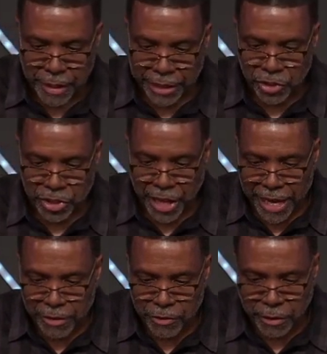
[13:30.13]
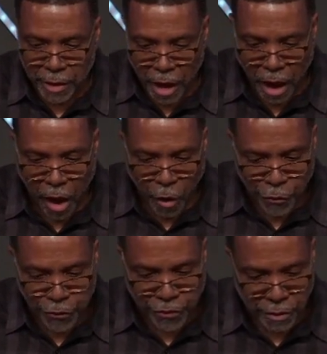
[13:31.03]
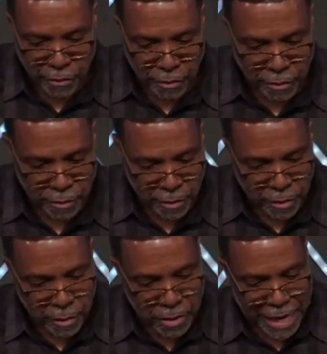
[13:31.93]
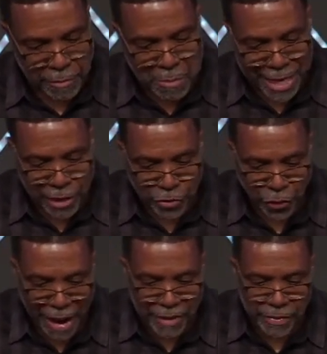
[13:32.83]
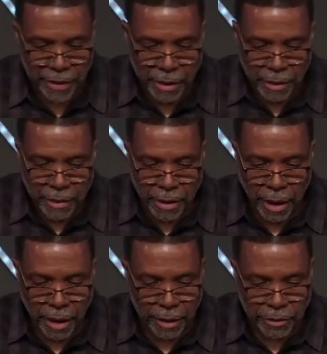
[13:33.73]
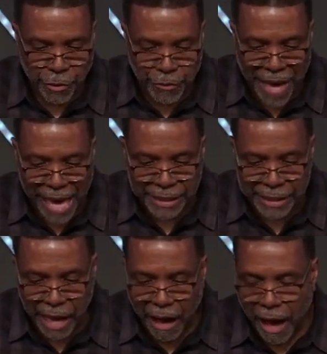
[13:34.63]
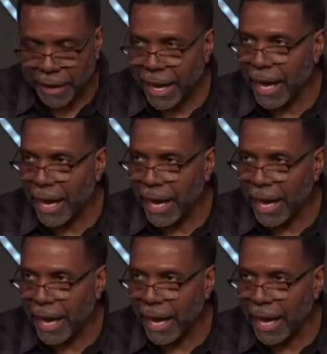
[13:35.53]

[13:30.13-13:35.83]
it stands off. Yet men try uh, to find God